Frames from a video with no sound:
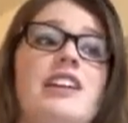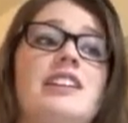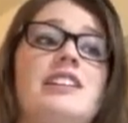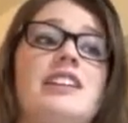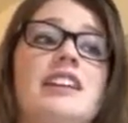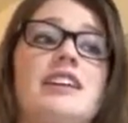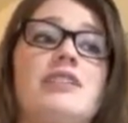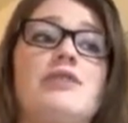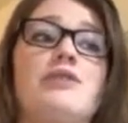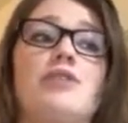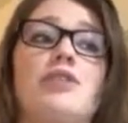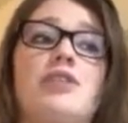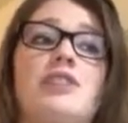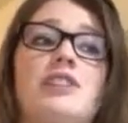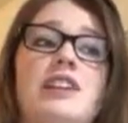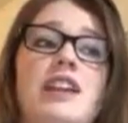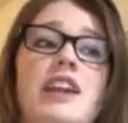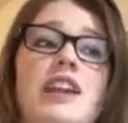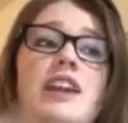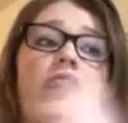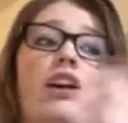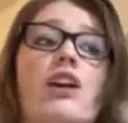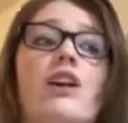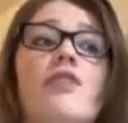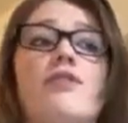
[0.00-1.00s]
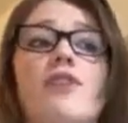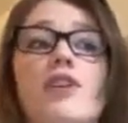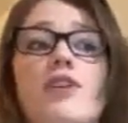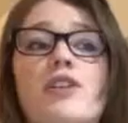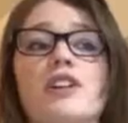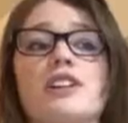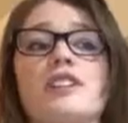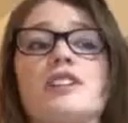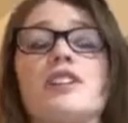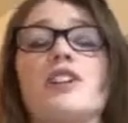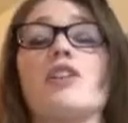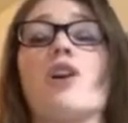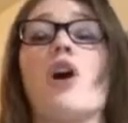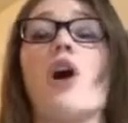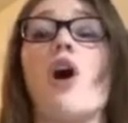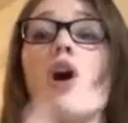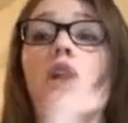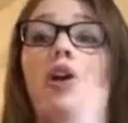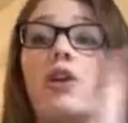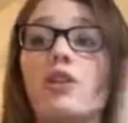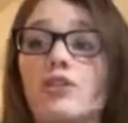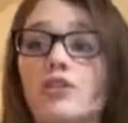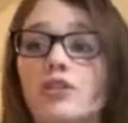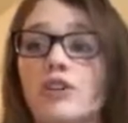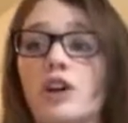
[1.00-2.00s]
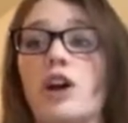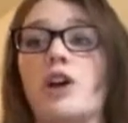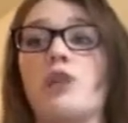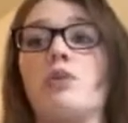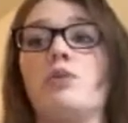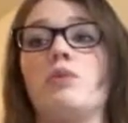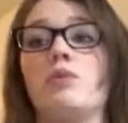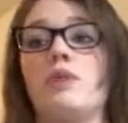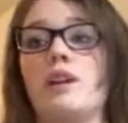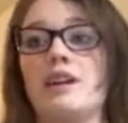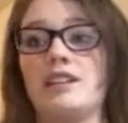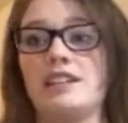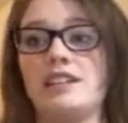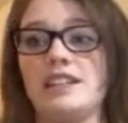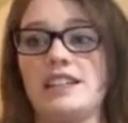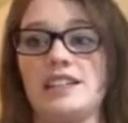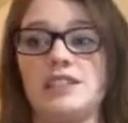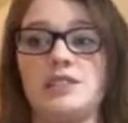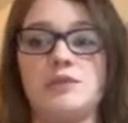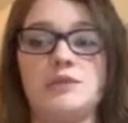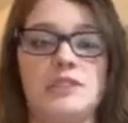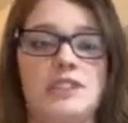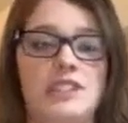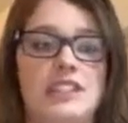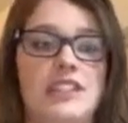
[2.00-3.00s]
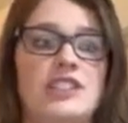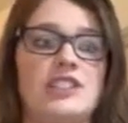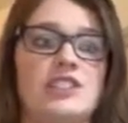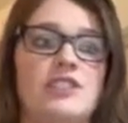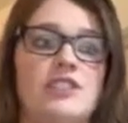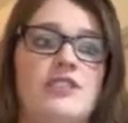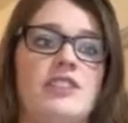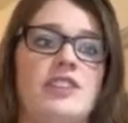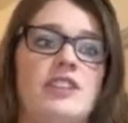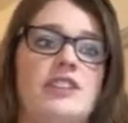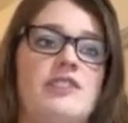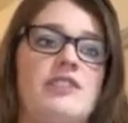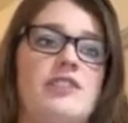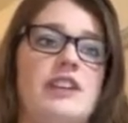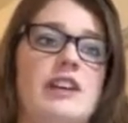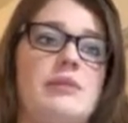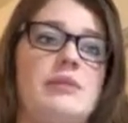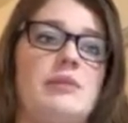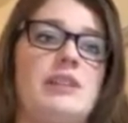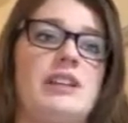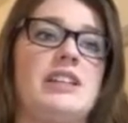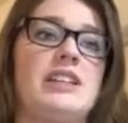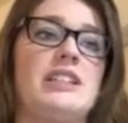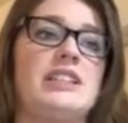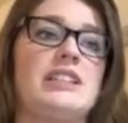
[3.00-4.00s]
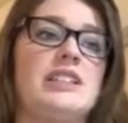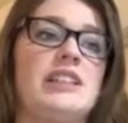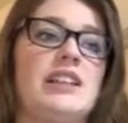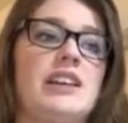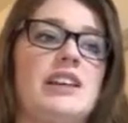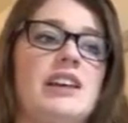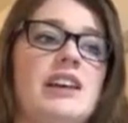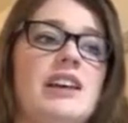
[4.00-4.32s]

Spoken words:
and therefore they focus on overall wellness with each of their families.